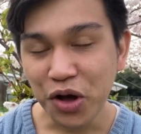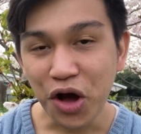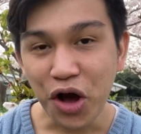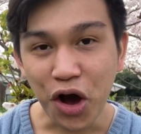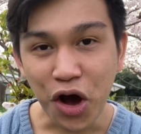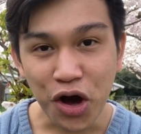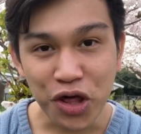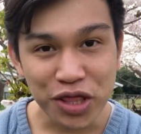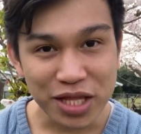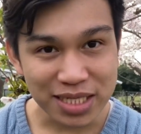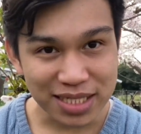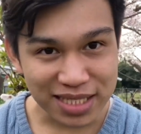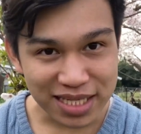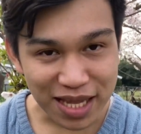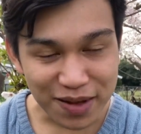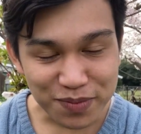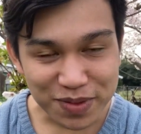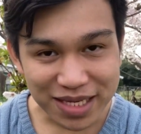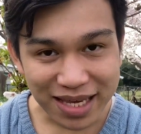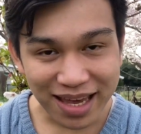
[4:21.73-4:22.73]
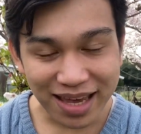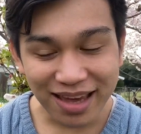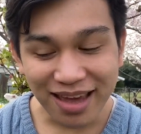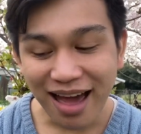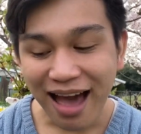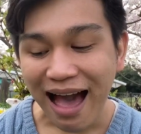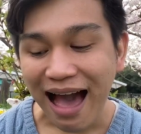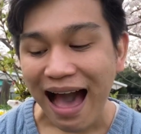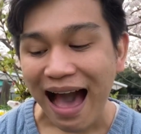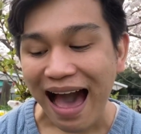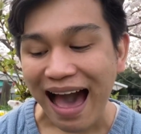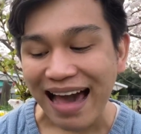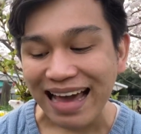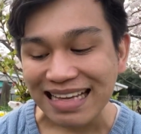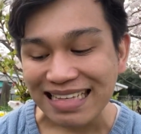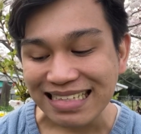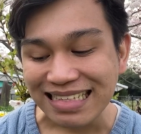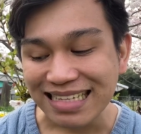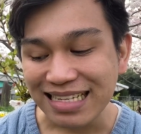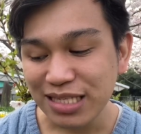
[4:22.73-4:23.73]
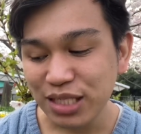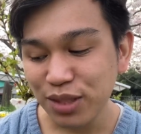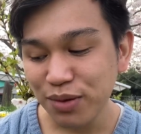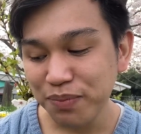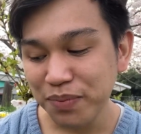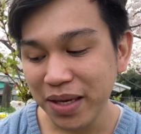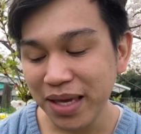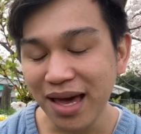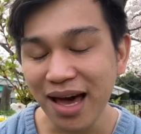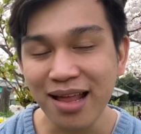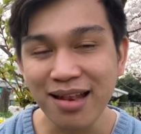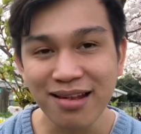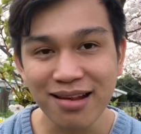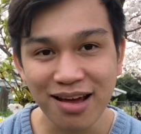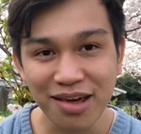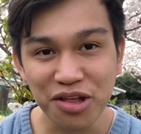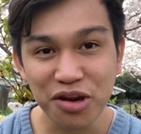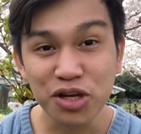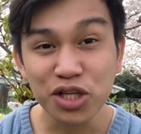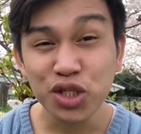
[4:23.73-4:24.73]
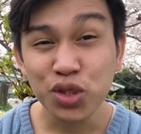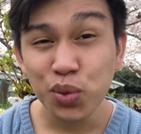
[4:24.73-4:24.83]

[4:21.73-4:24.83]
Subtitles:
On the same day, I needed to pay another